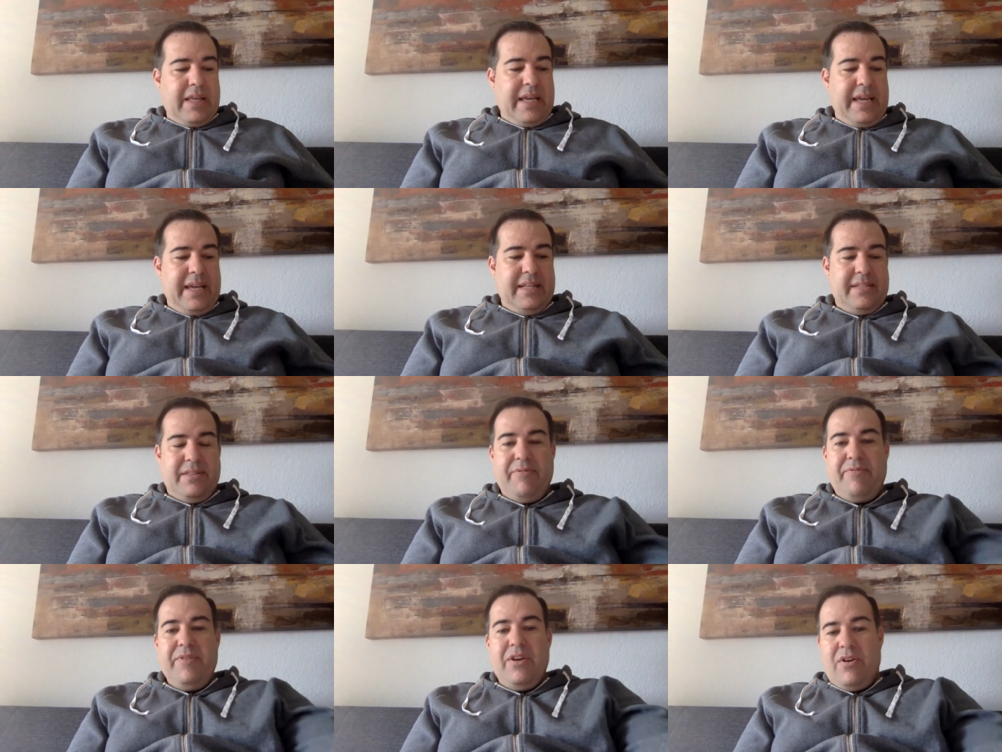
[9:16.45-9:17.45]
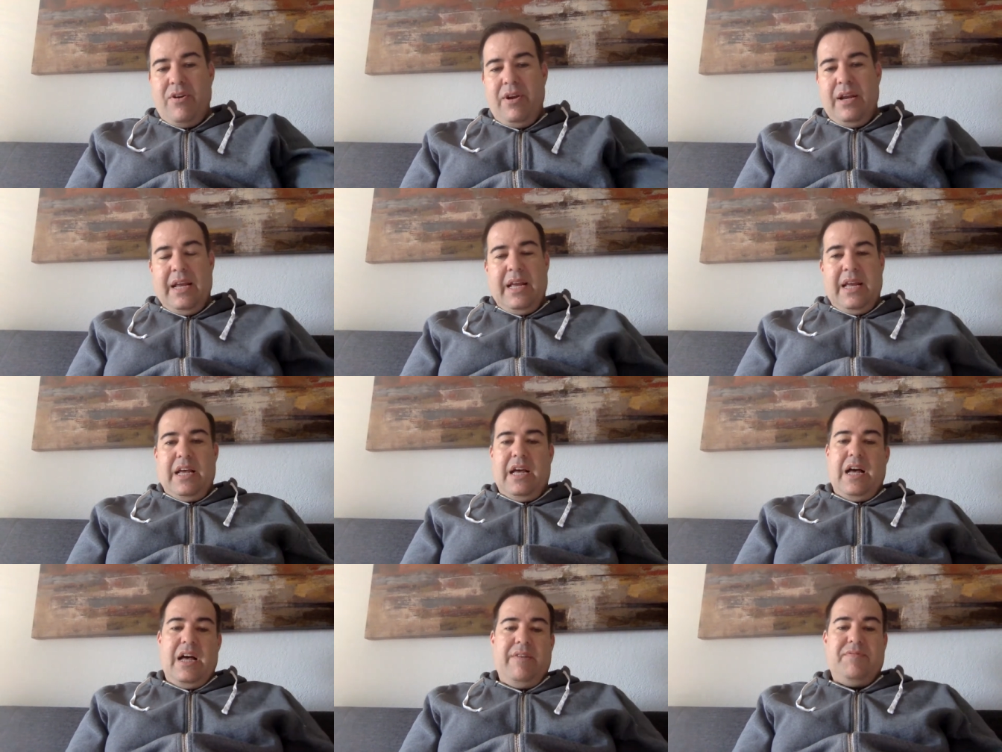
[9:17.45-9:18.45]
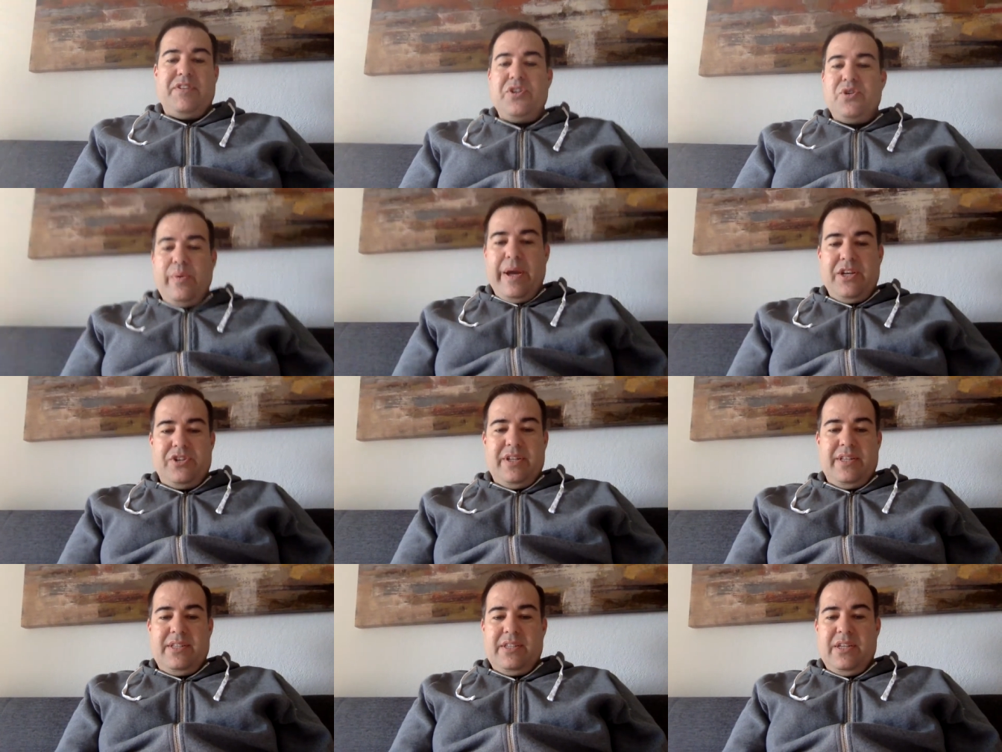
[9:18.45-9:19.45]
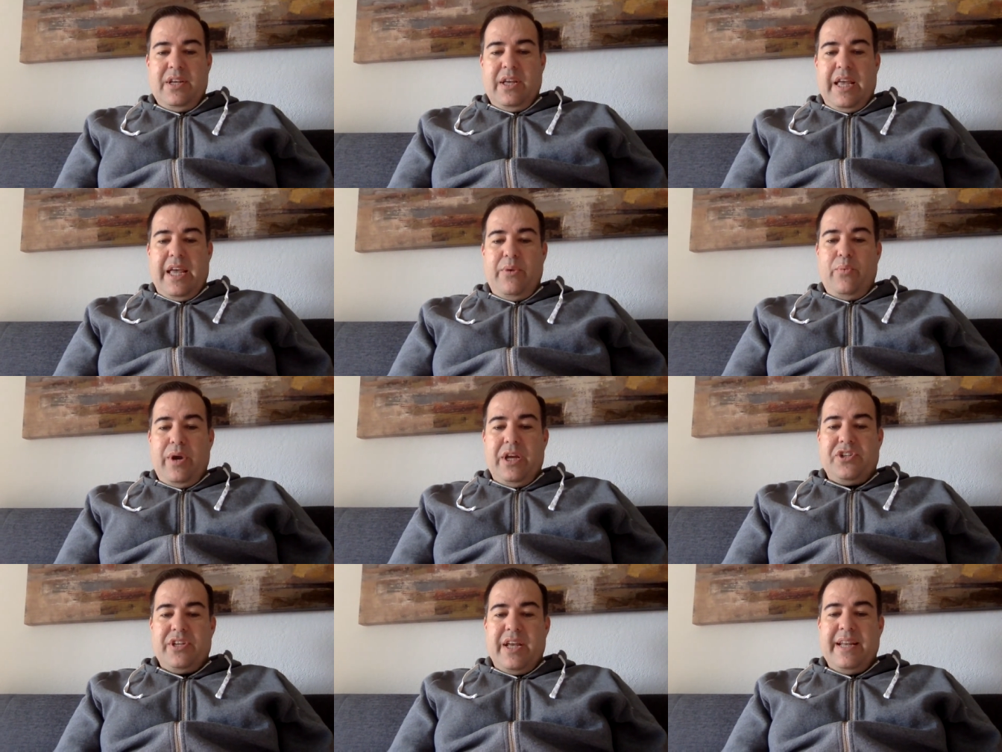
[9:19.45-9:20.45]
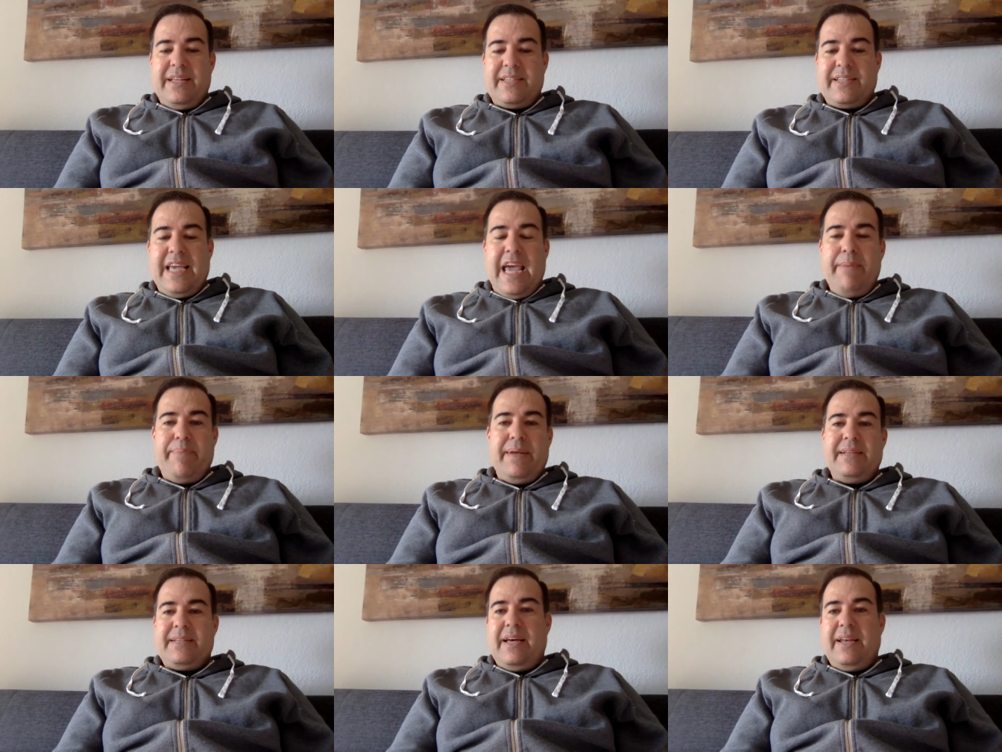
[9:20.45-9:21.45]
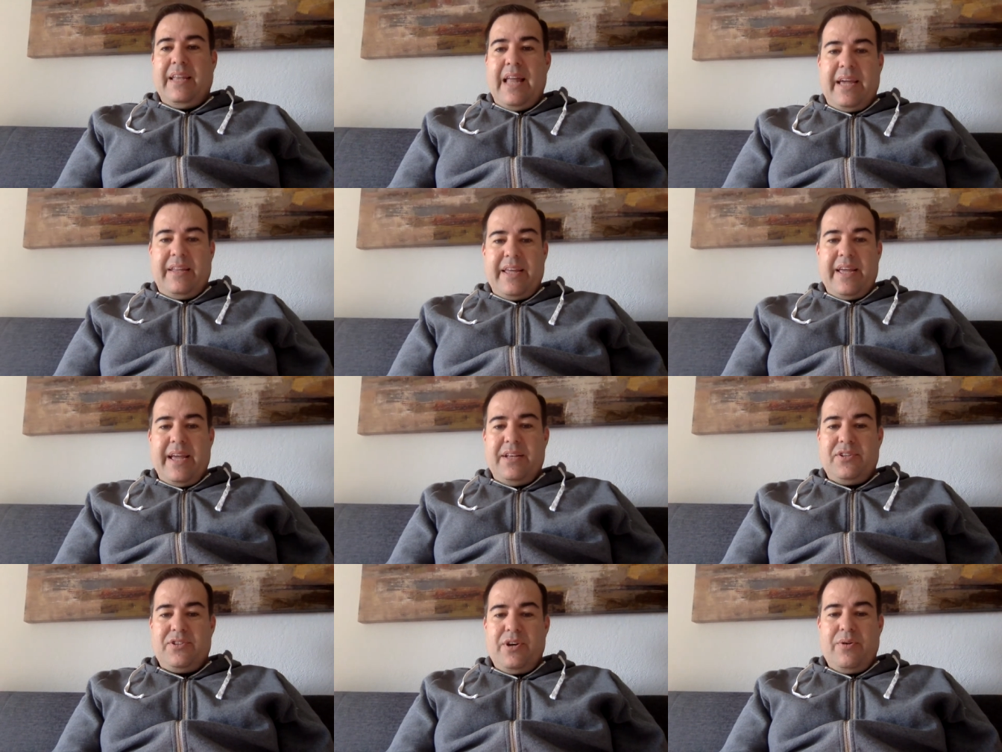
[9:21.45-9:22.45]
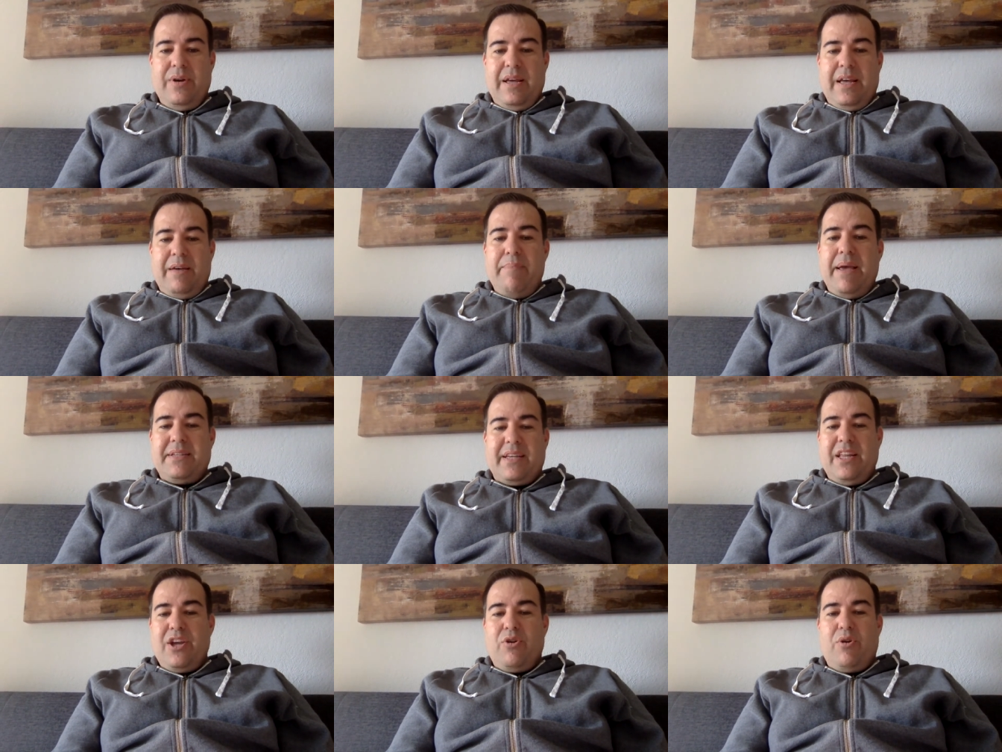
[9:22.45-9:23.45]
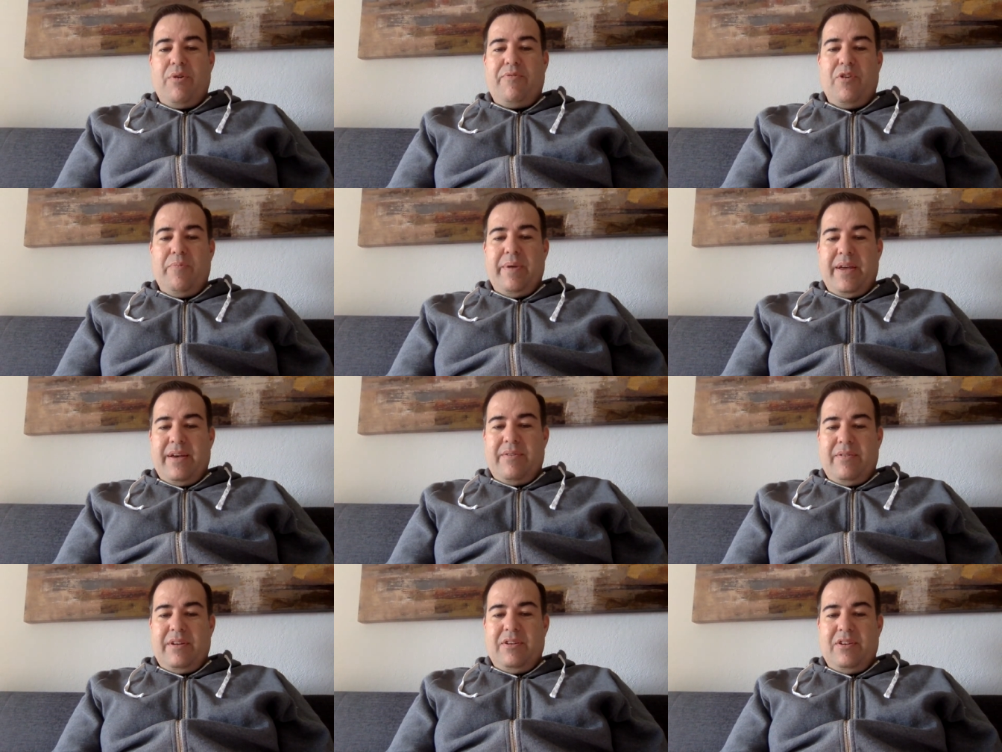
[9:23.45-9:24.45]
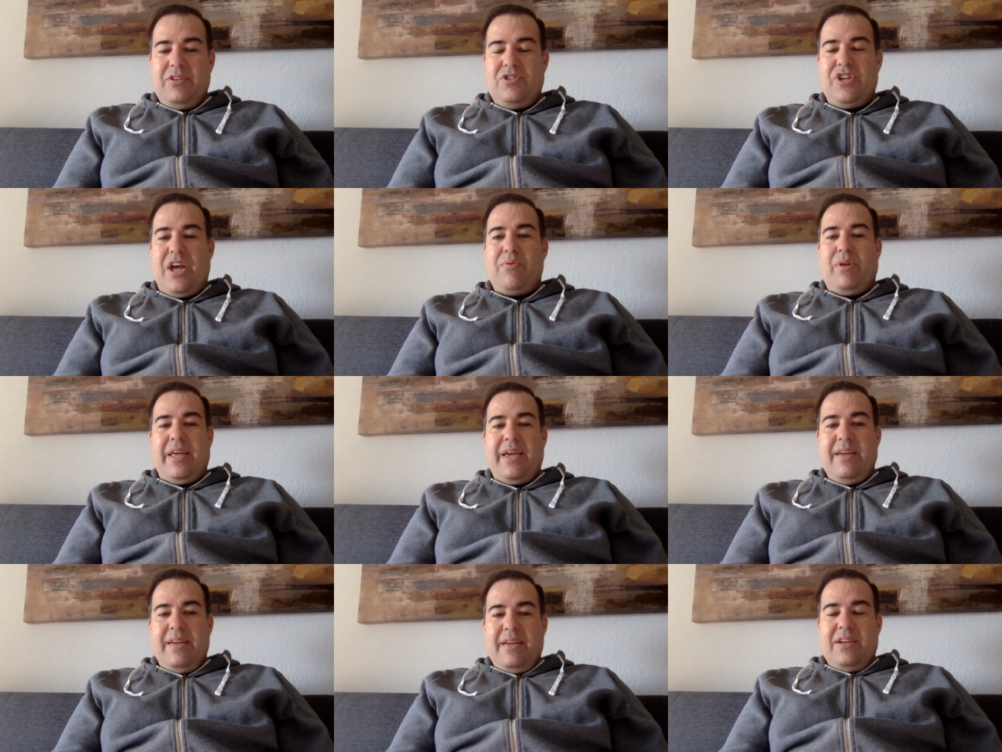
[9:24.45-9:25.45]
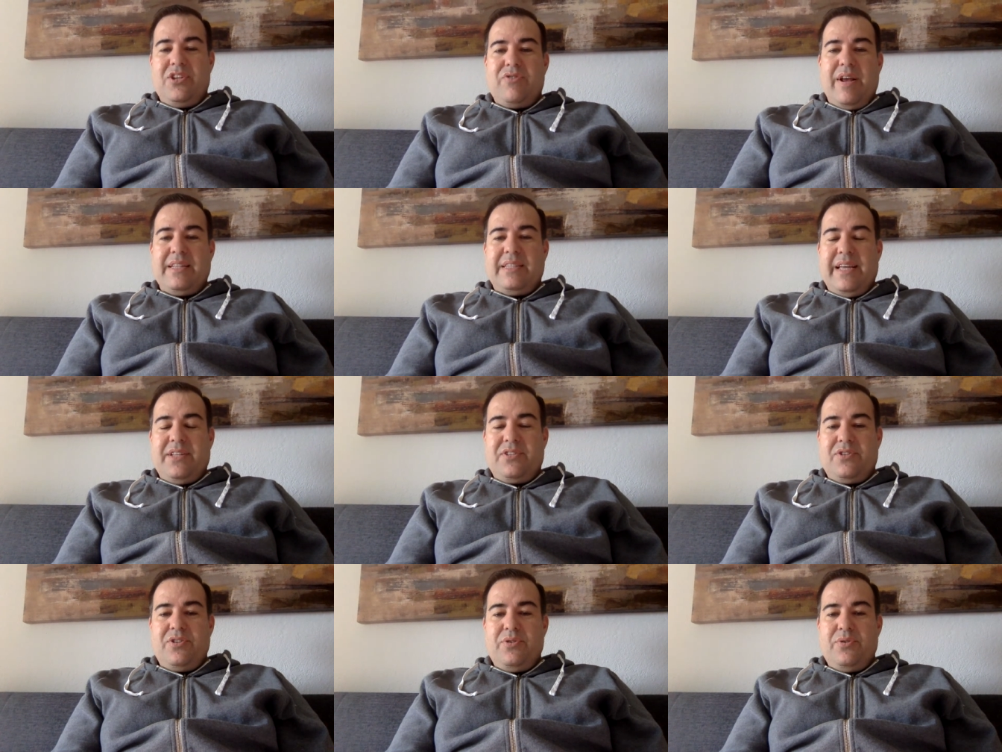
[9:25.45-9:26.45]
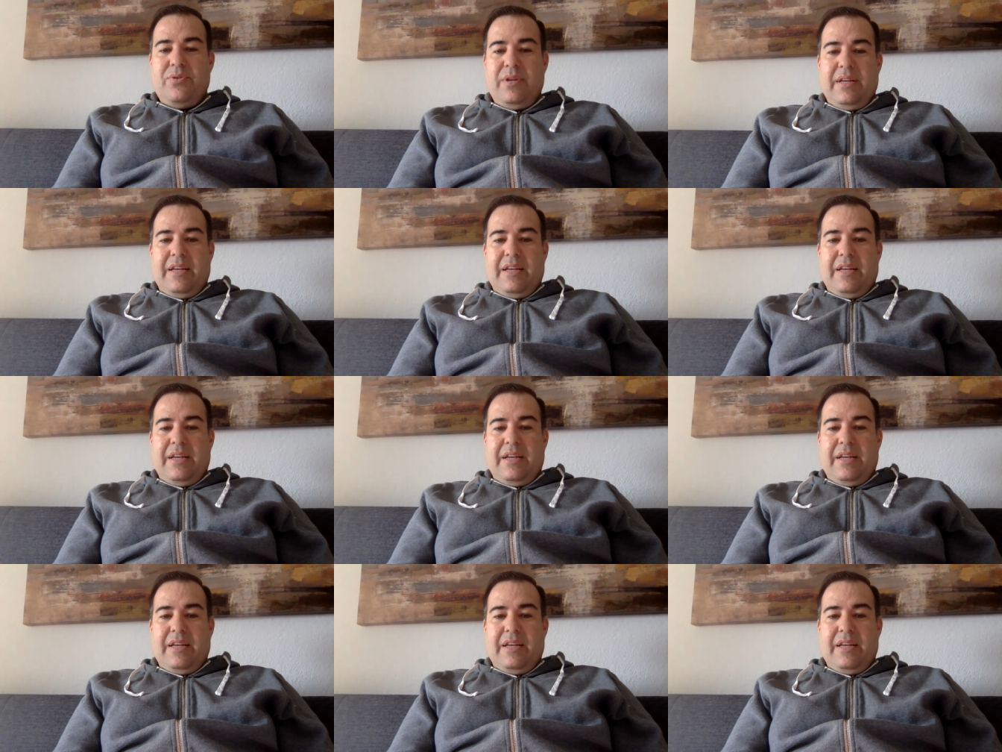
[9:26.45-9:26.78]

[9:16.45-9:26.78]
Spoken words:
is the fear of situations in which an escape is unlikely. And so basically agoraphobia generally translates to